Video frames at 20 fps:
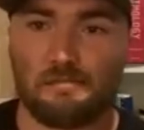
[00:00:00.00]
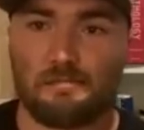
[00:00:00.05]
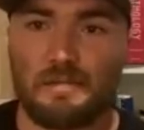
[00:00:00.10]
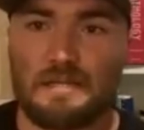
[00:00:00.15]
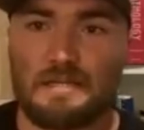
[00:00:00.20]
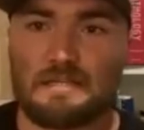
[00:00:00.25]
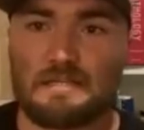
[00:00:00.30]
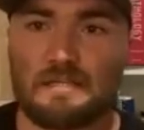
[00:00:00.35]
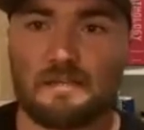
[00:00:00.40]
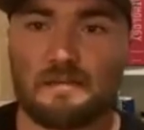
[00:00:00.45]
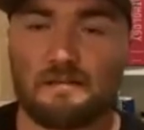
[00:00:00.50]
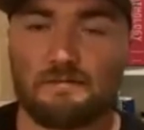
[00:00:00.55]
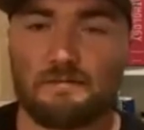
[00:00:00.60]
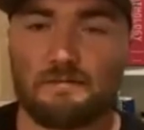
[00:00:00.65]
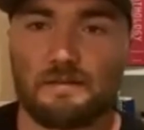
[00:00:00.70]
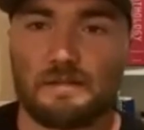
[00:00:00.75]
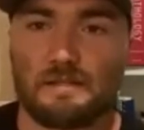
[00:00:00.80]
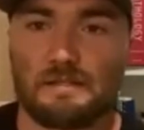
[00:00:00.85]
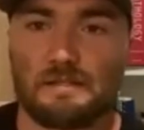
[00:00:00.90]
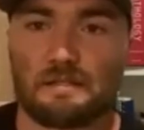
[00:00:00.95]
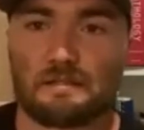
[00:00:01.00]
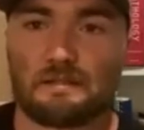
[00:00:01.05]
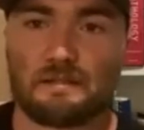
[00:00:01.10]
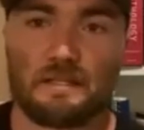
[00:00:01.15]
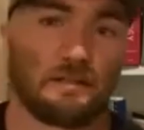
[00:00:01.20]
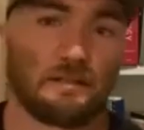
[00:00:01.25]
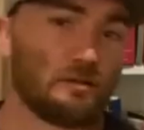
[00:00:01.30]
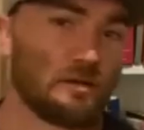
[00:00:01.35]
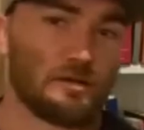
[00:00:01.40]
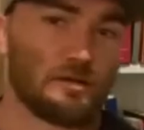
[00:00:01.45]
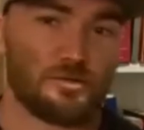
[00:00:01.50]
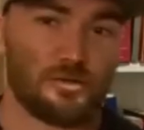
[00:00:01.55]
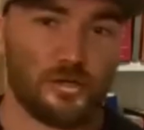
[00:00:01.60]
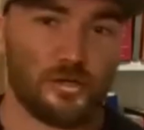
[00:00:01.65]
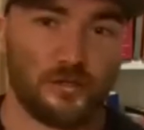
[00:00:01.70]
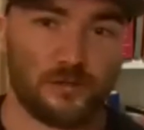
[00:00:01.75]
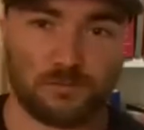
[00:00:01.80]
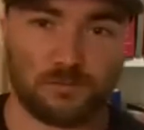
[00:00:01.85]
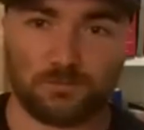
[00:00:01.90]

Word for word: piece of literature